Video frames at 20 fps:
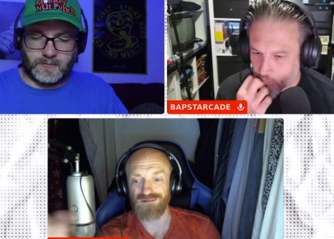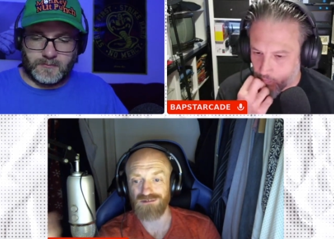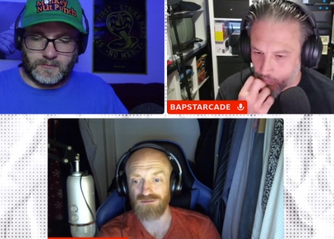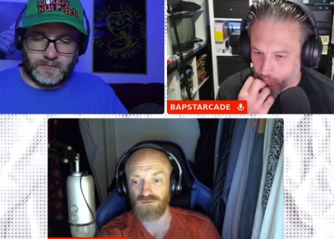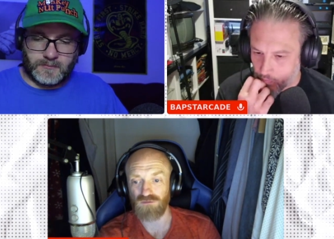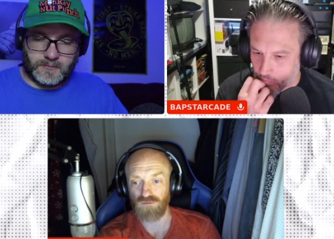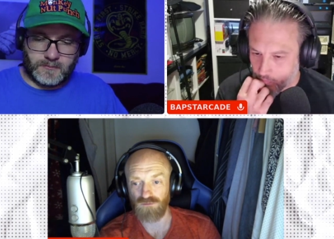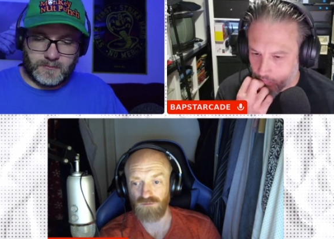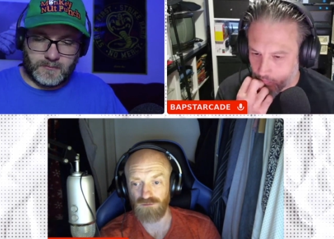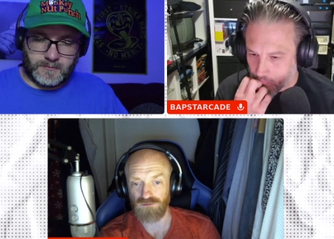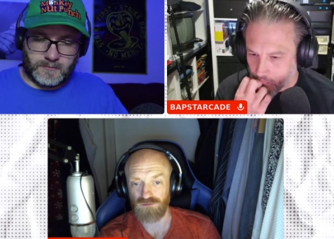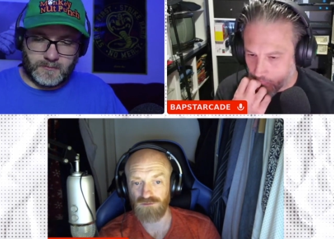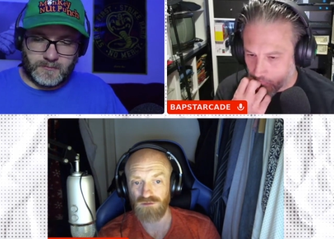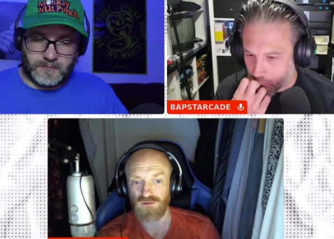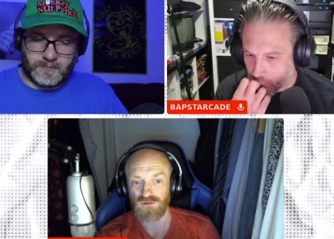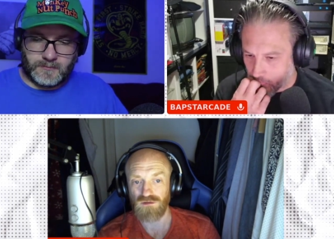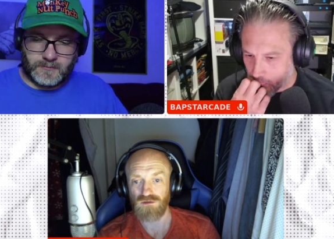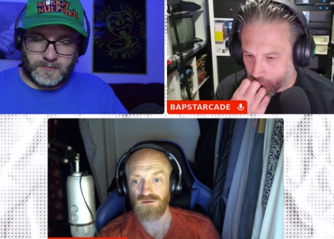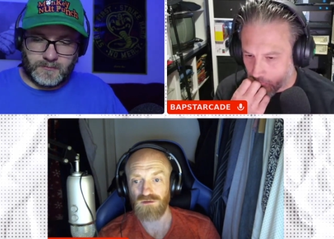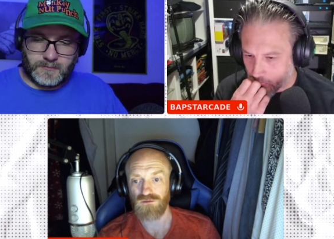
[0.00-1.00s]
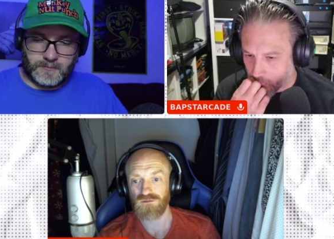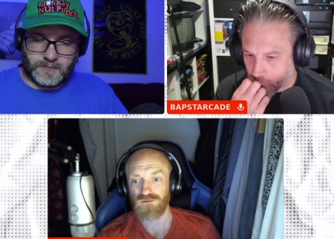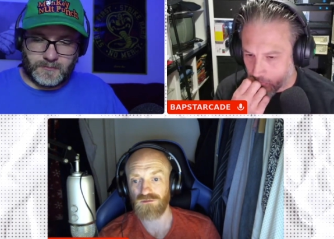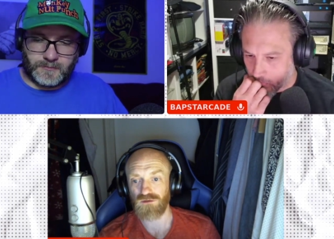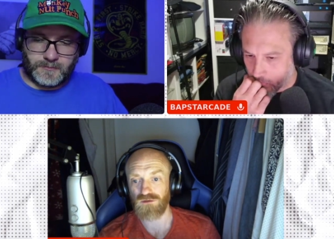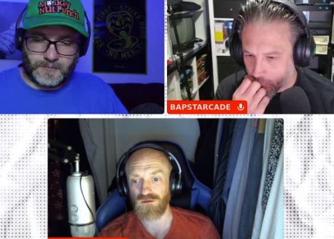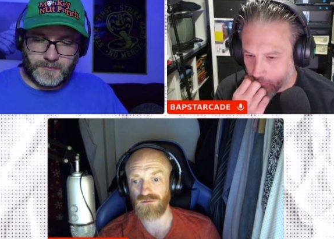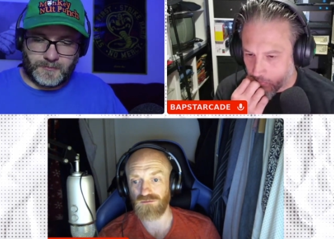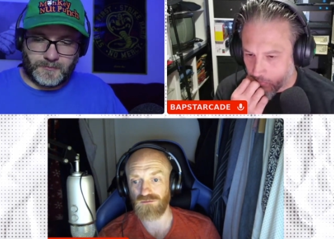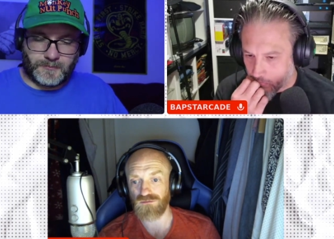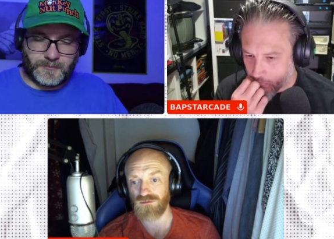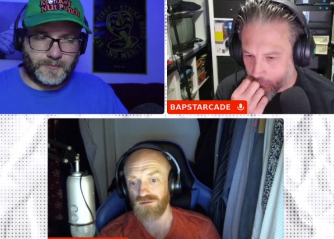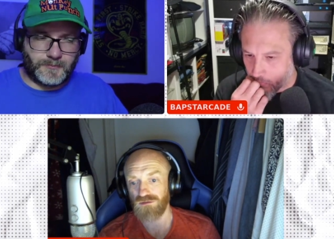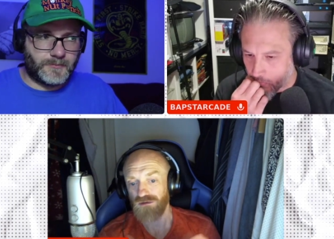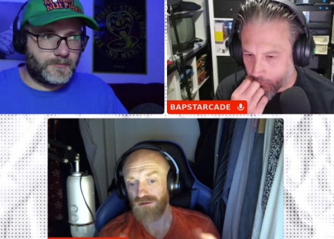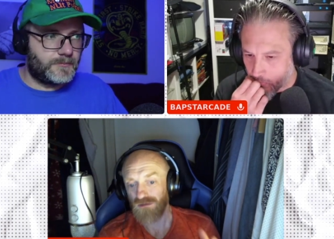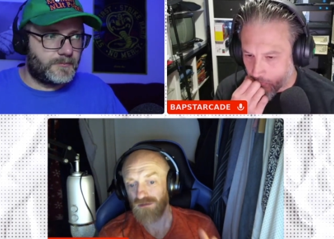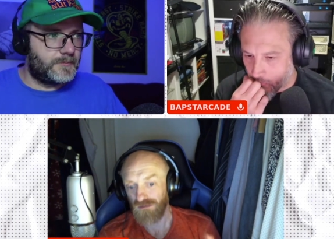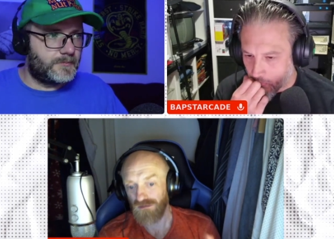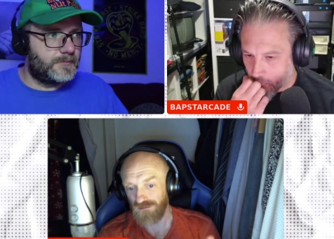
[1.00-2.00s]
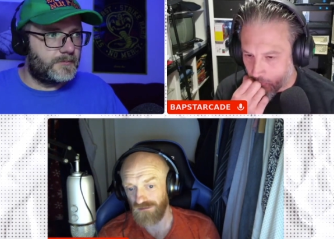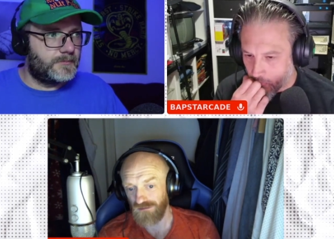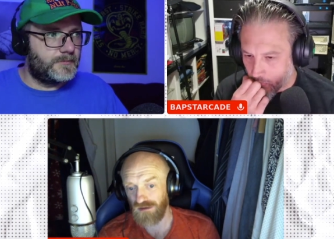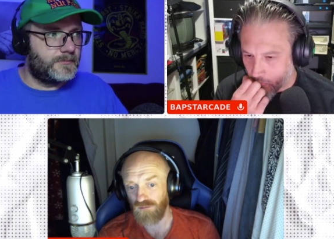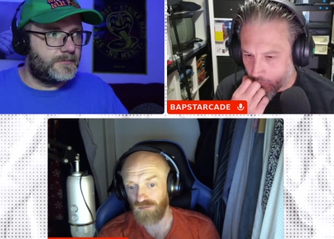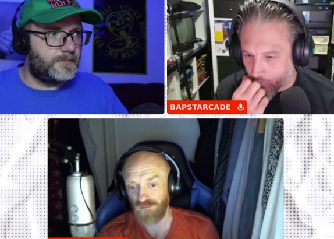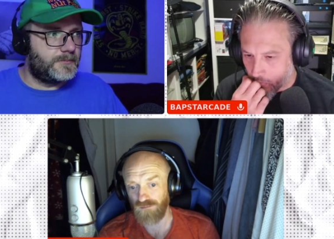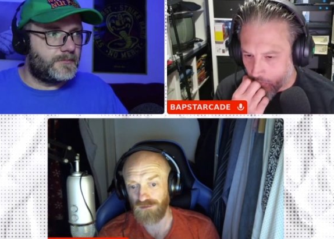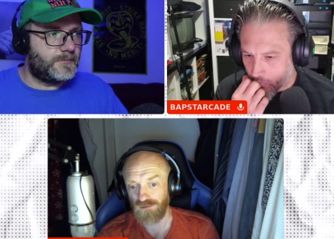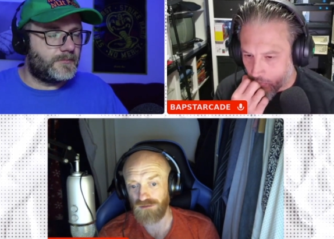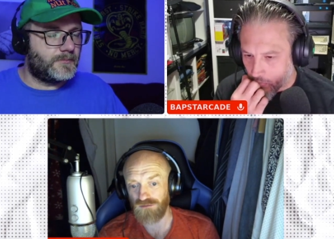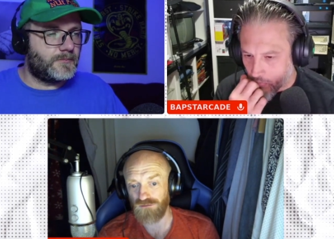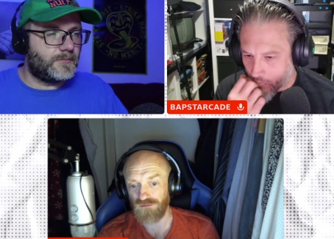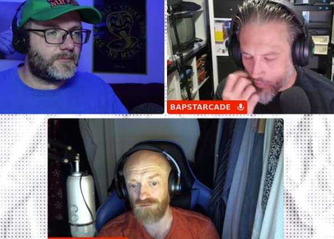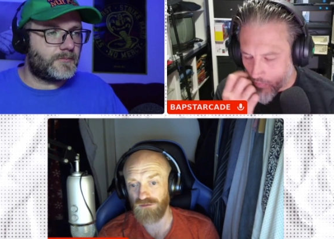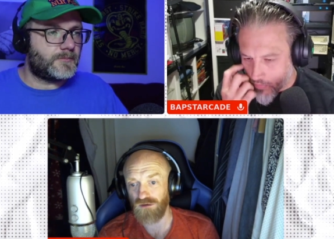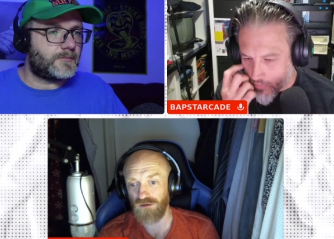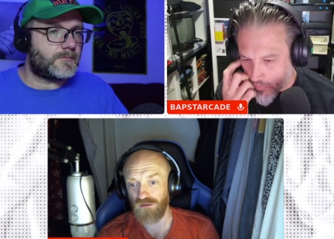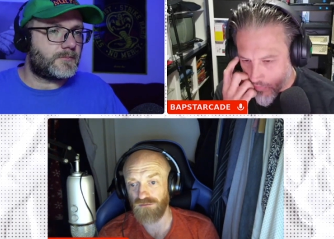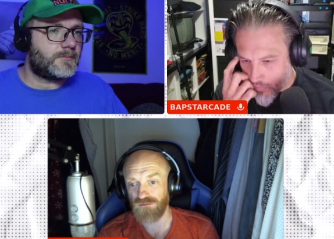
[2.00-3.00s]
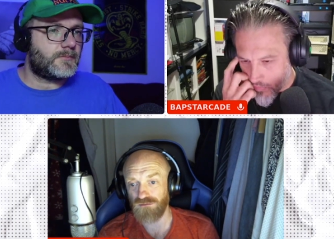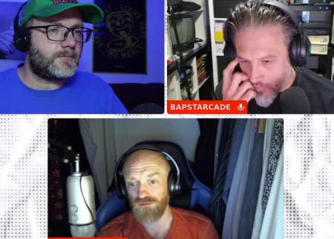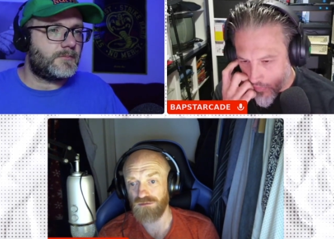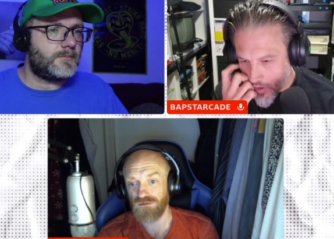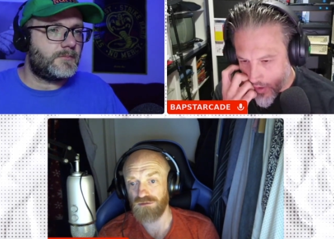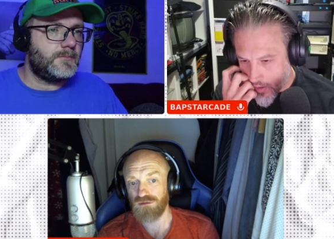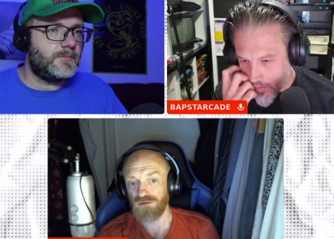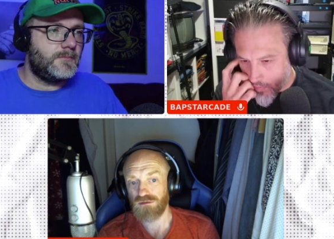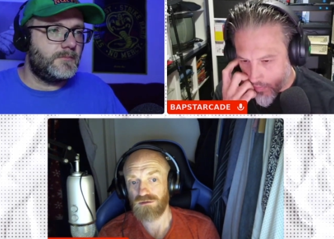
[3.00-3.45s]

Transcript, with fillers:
Speaker 1: the storage. So that would be good to know. Yeah.